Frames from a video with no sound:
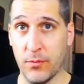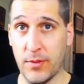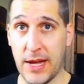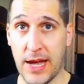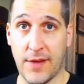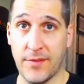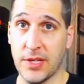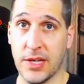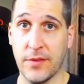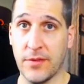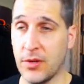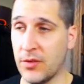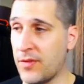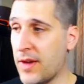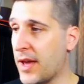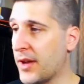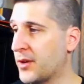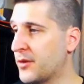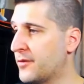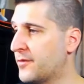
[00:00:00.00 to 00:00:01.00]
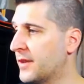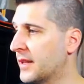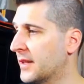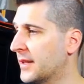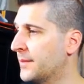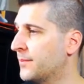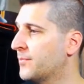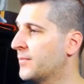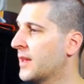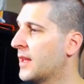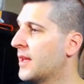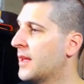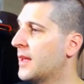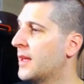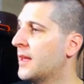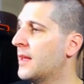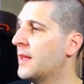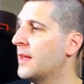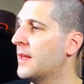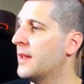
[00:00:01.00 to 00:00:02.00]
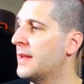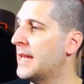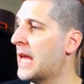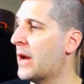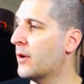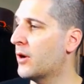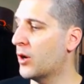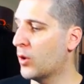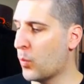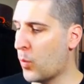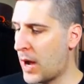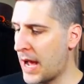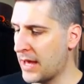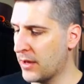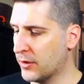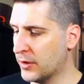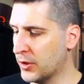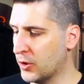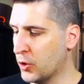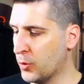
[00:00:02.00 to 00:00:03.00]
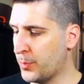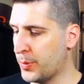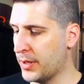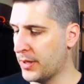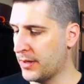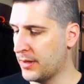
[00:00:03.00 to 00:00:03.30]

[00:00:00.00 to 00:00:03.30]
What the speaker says: We have to give it a value to fill it. Now in our while loop,